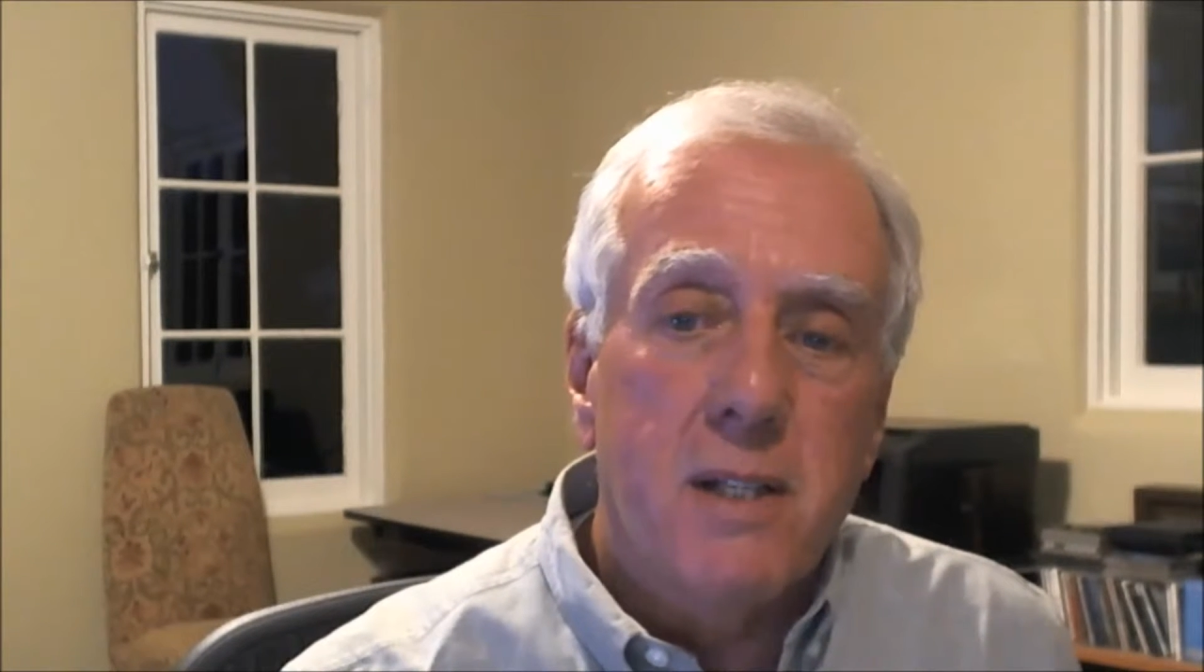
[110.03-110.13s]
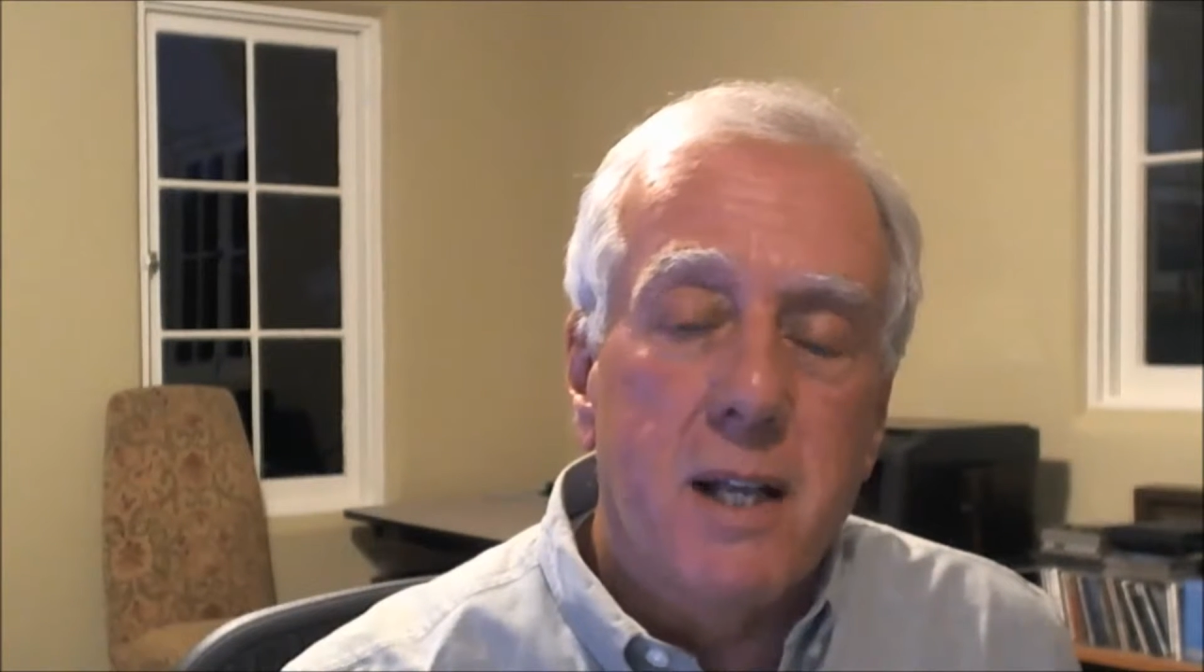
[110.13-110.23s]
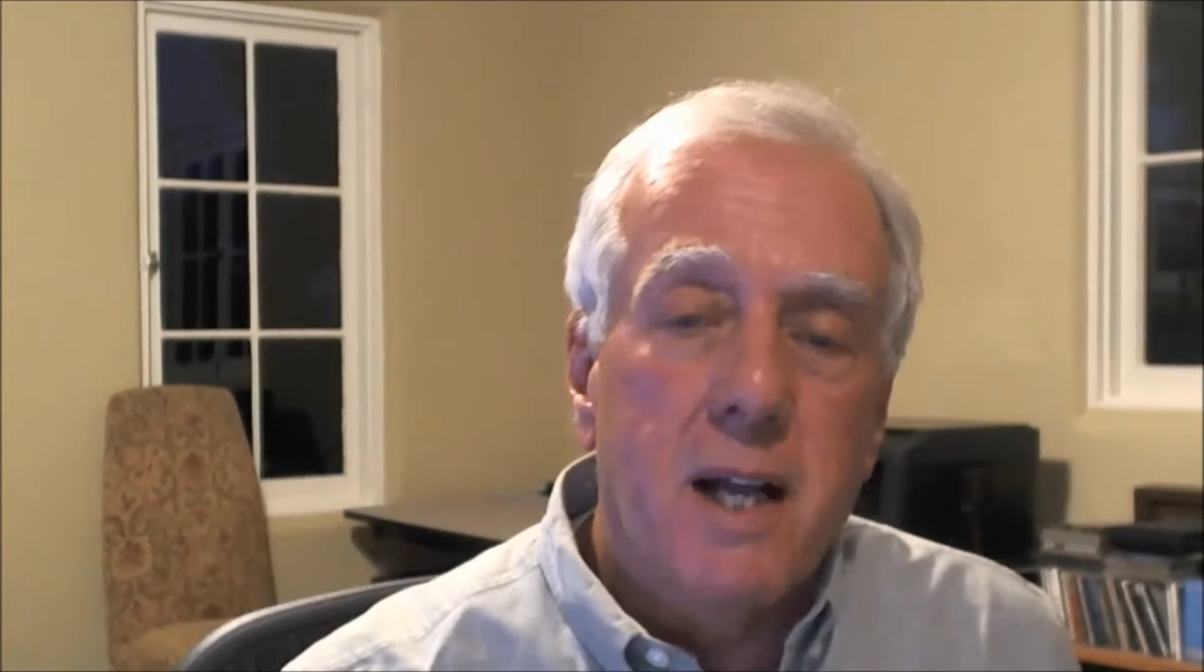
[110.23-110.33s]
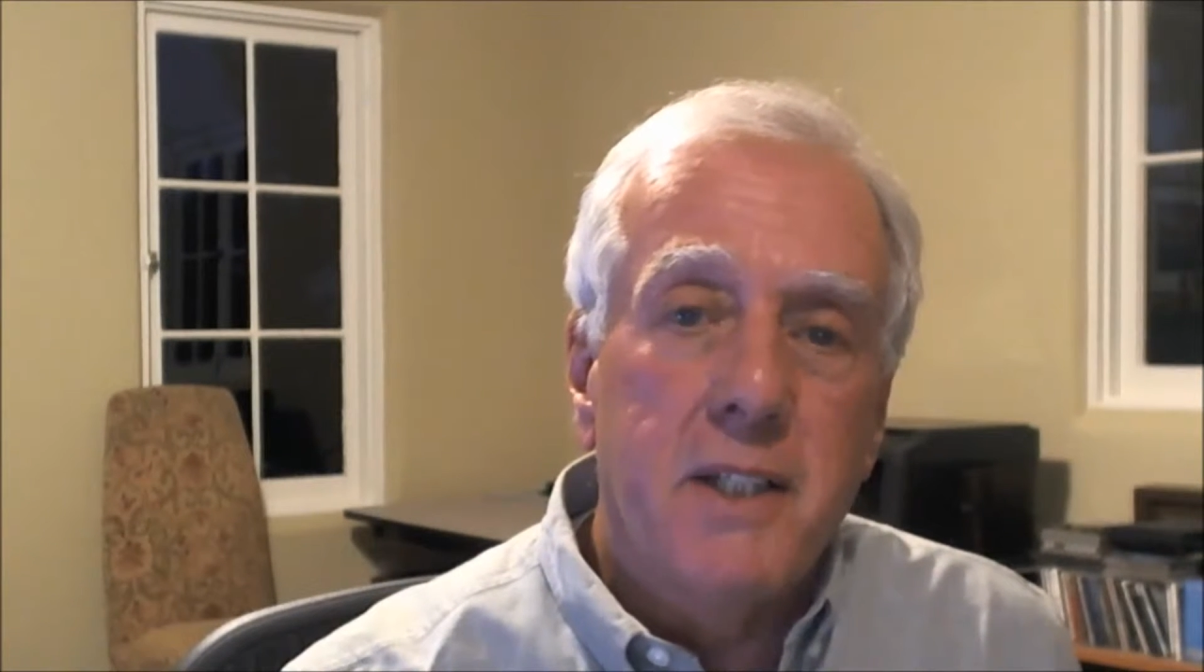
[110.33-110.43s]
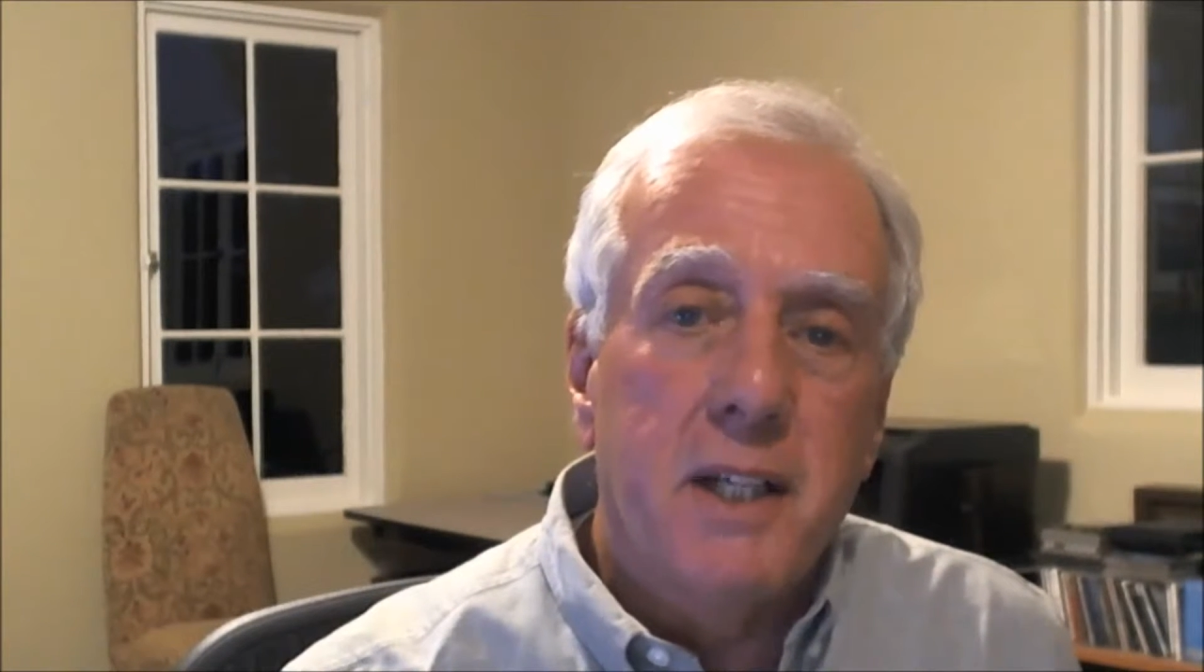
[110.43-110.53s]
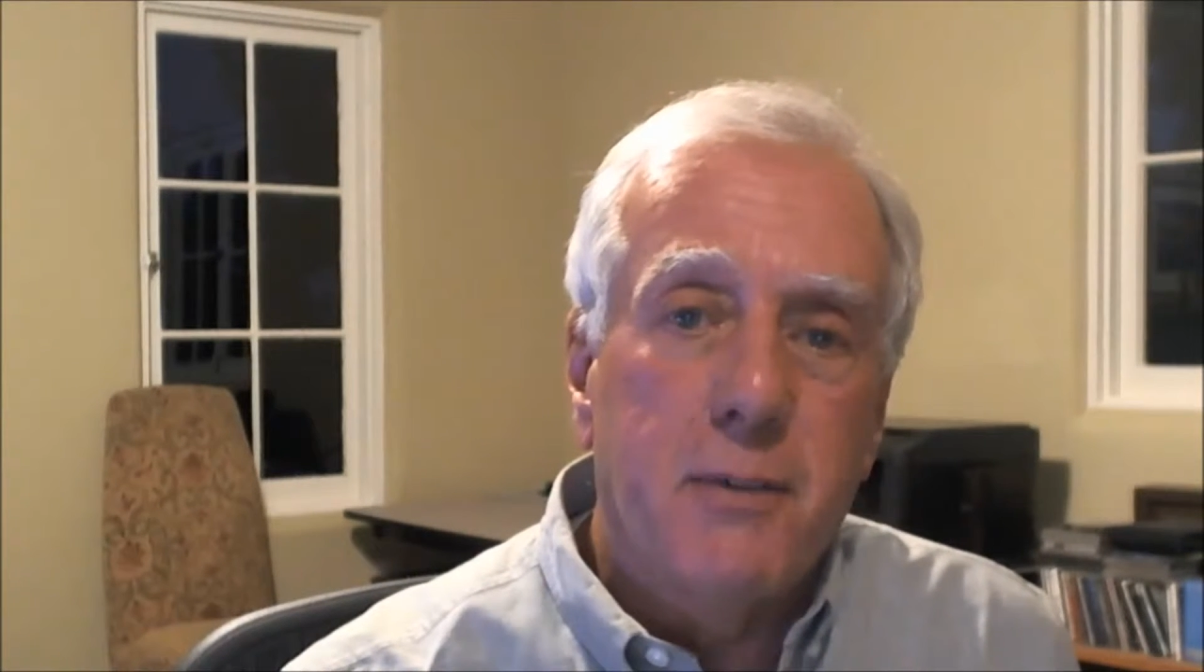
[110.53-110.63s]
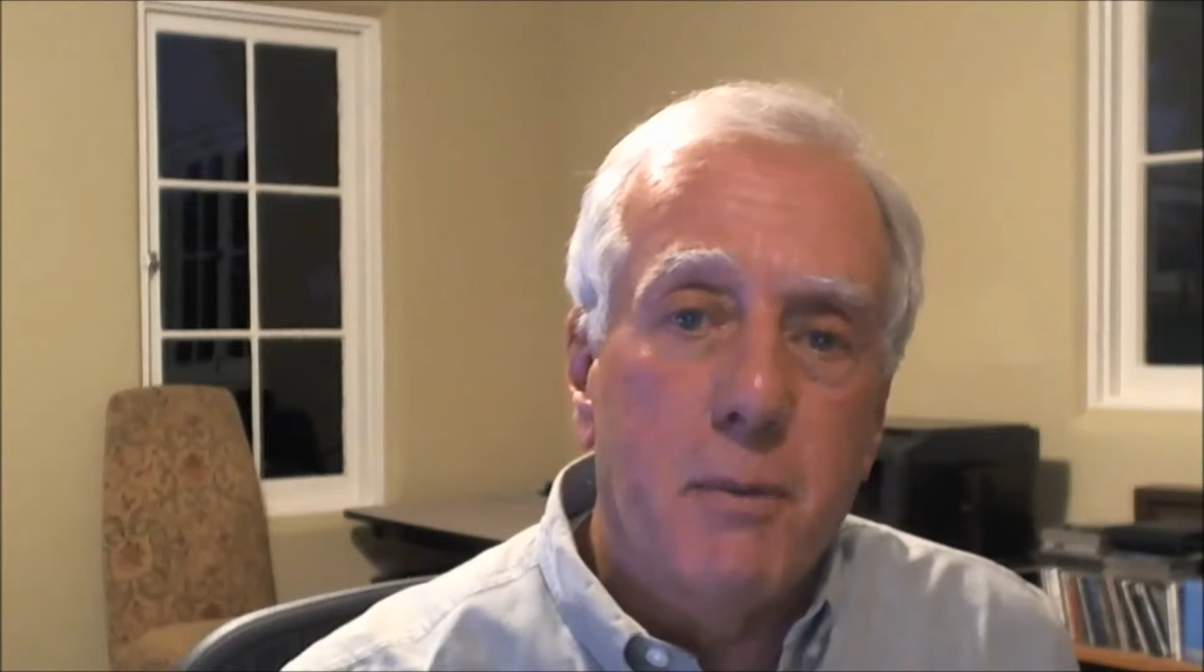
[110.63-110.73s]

logic from